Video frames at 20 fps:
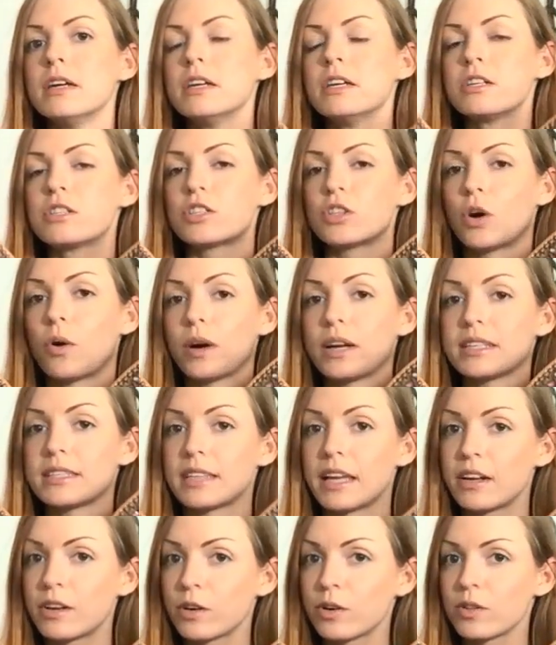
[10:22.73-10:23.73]
So I
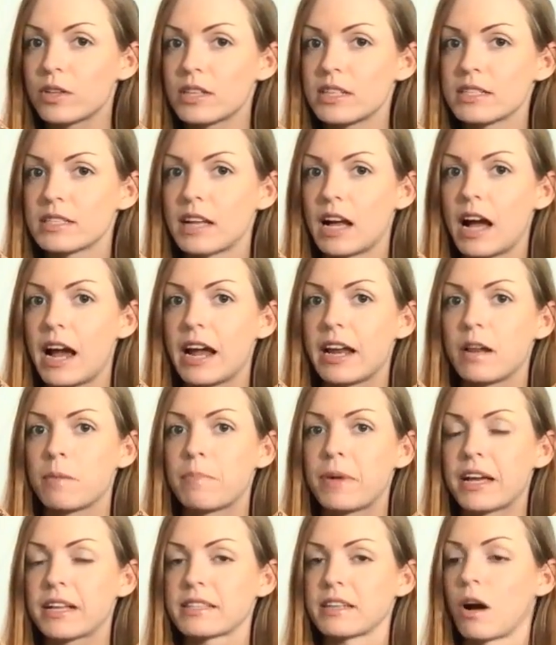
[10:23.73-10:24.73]
sent her the design and
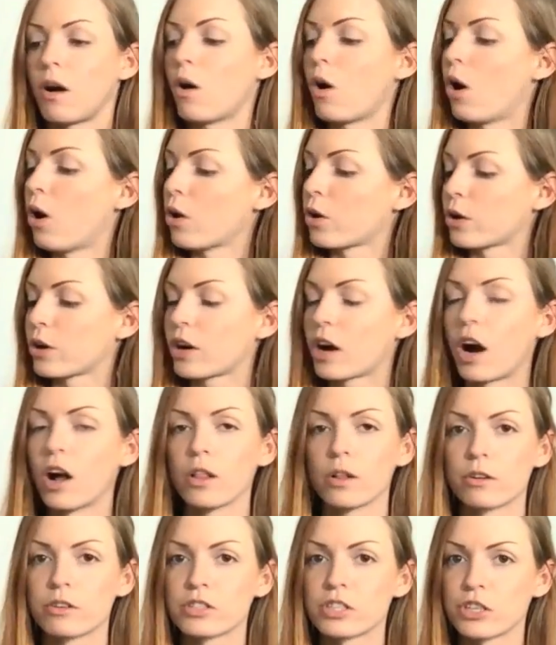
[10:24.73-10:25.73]
picked out all her
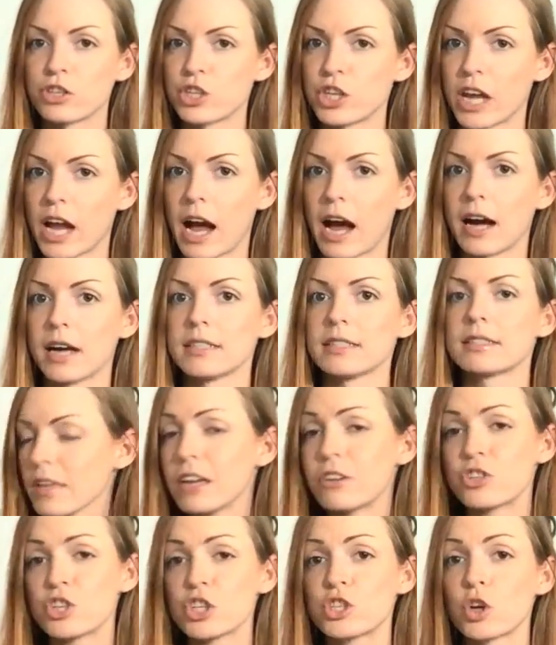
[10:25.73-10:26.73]
colors that she has,
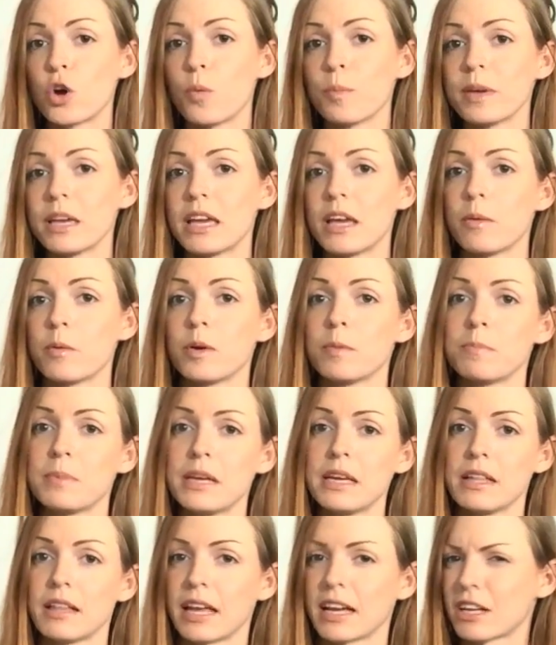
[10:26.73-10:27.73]
and she told me it would
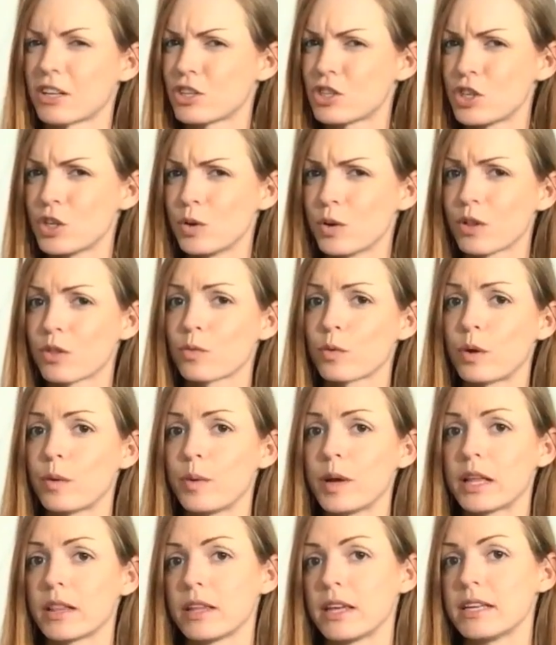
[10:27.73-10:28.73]
be like a 2 to 3
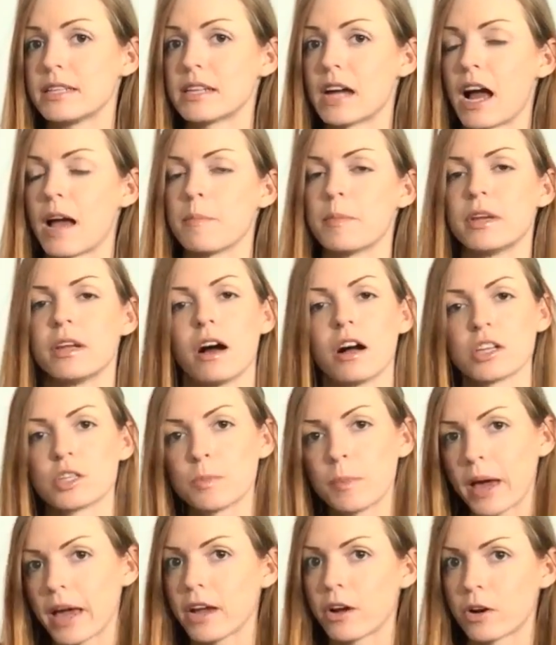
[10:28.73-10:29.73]
week lead time and not to
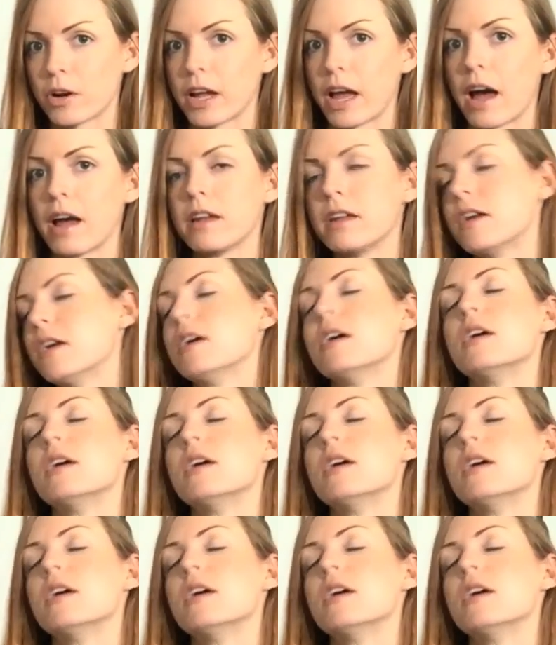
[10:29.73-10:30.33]
pay her yet.